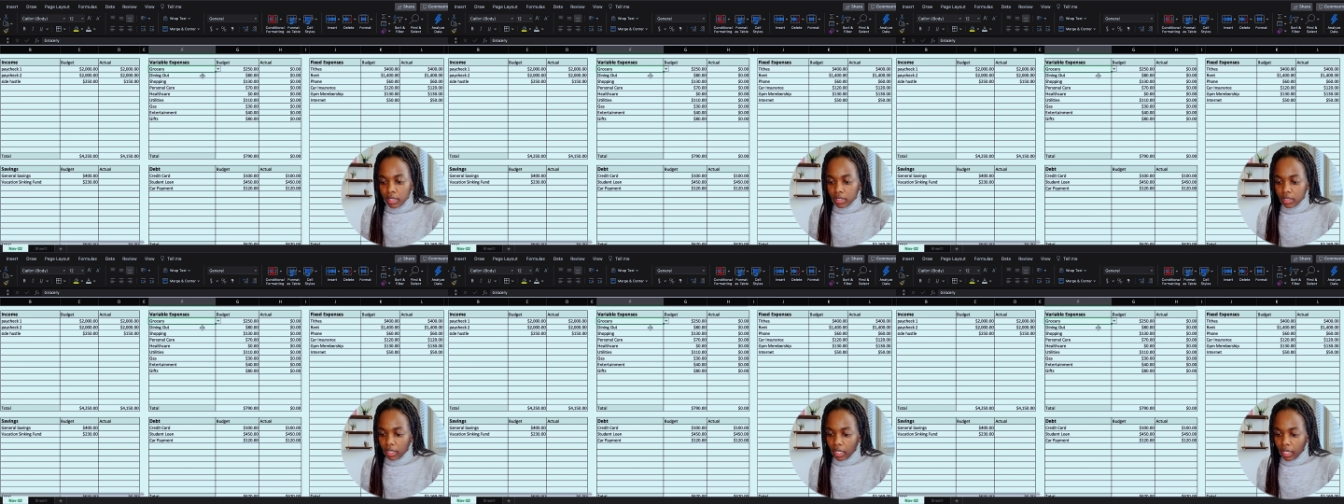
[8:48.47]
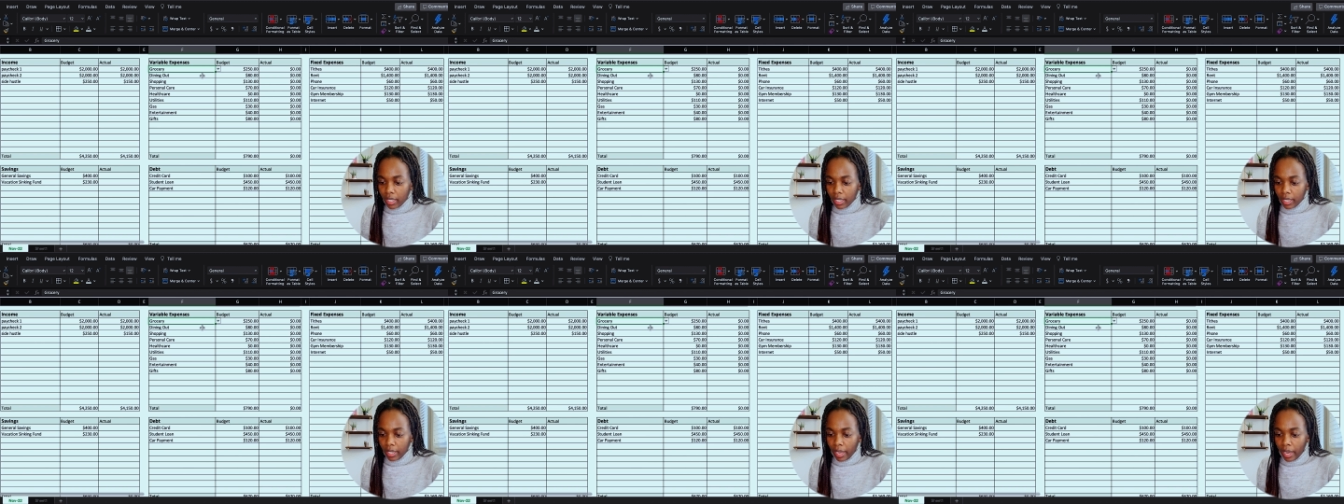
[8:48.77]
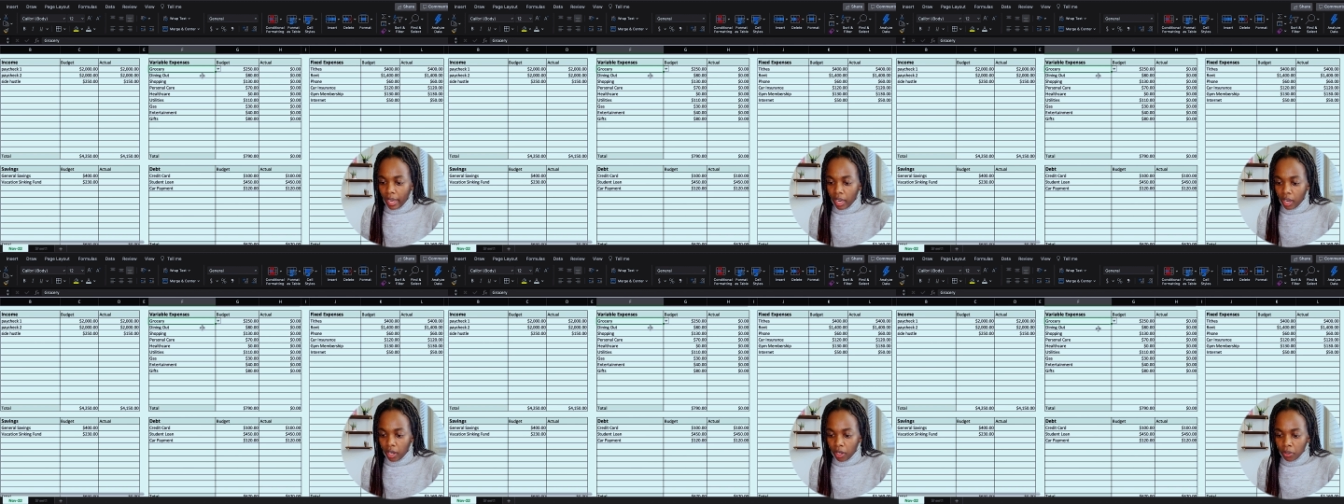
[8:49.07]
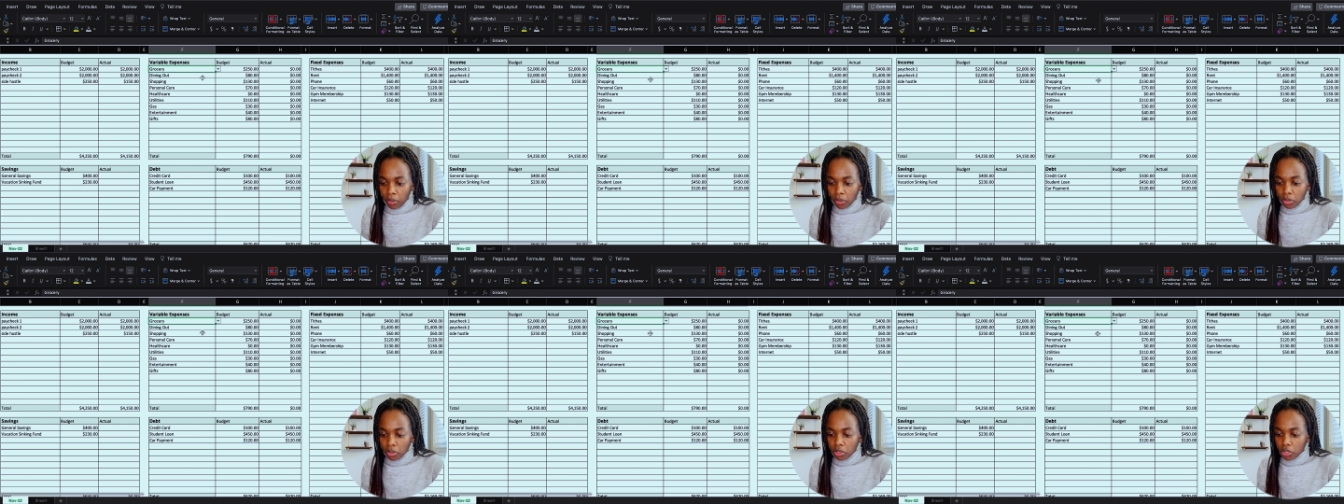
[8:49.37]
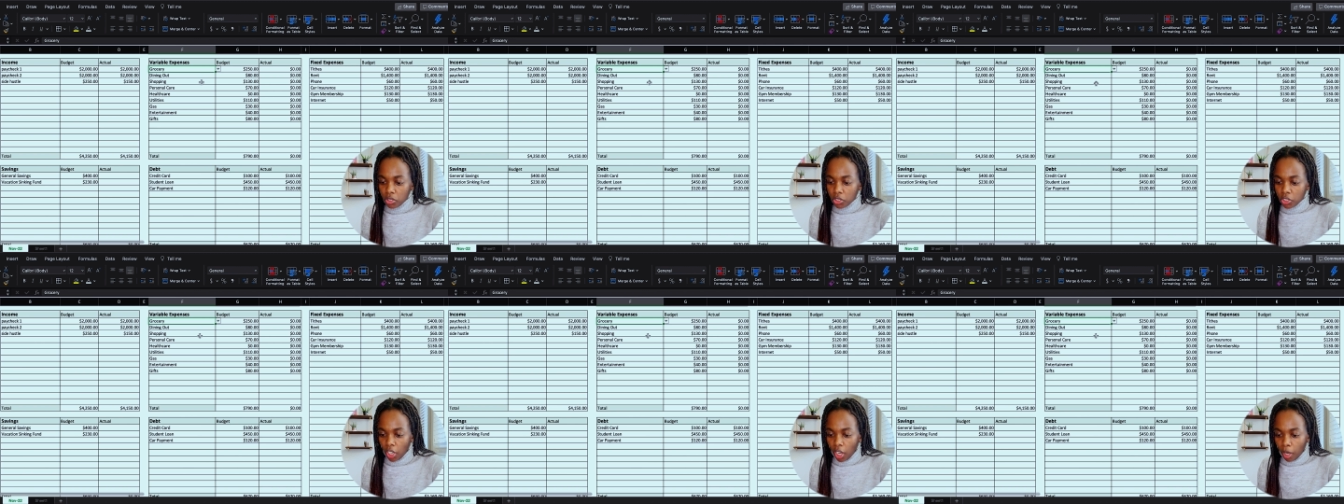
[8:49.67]
dining out,
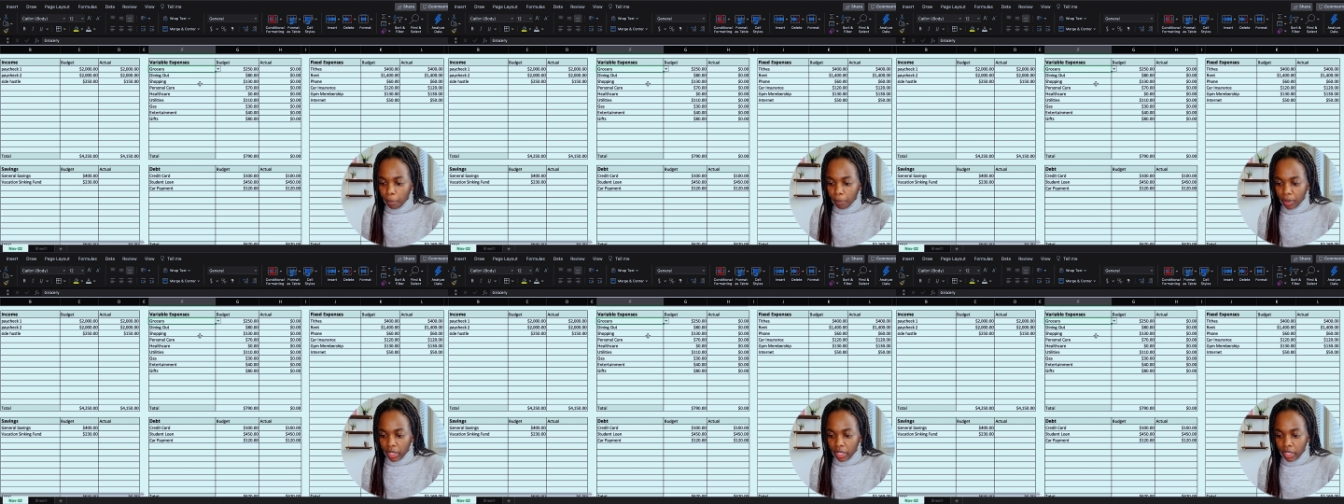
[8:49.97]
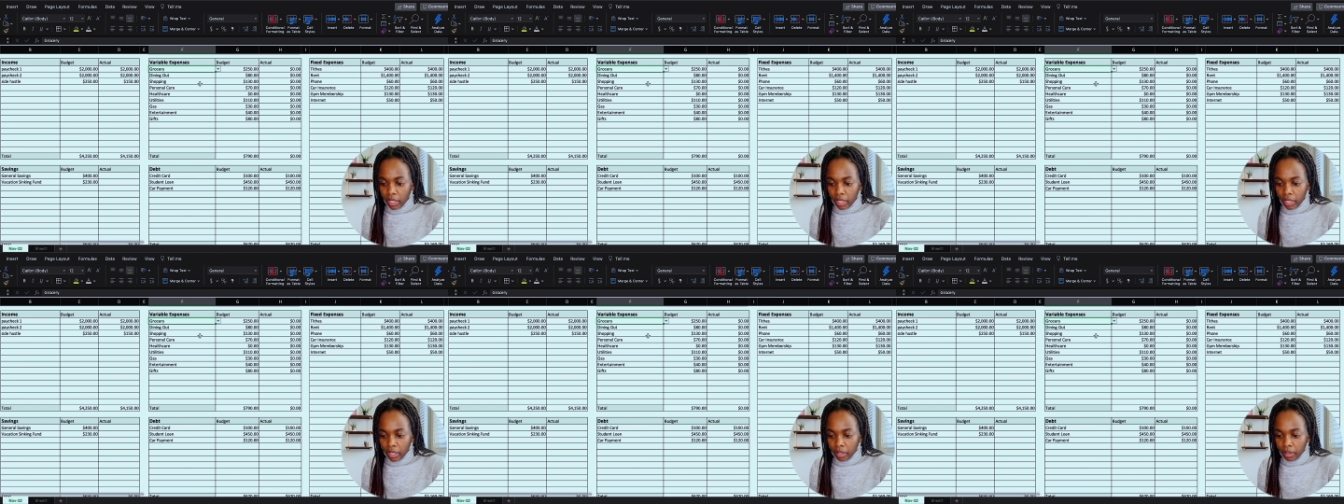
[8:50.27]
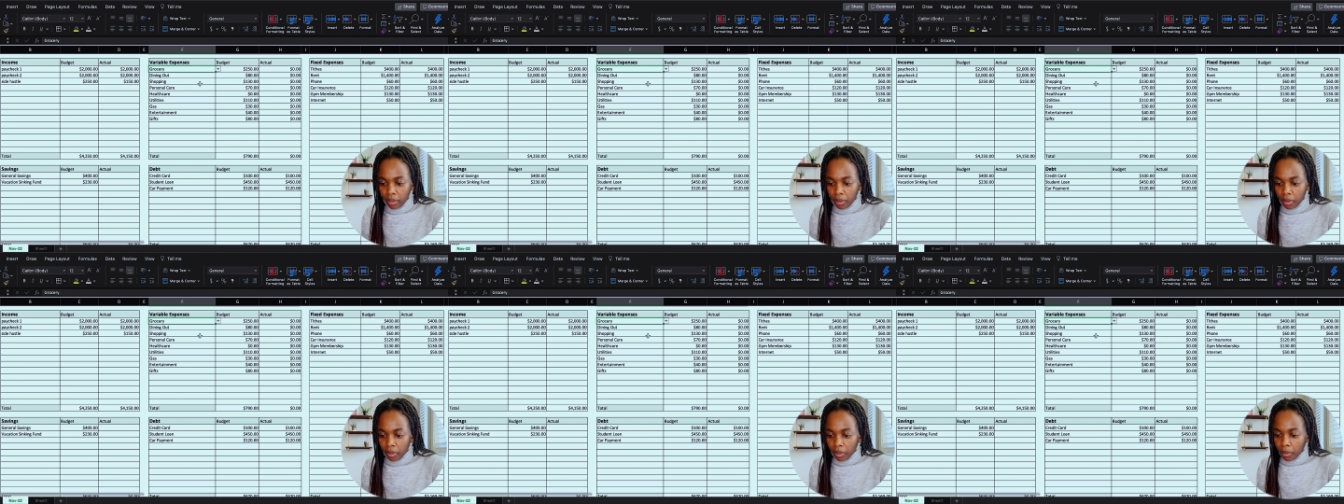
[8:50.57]
shopping,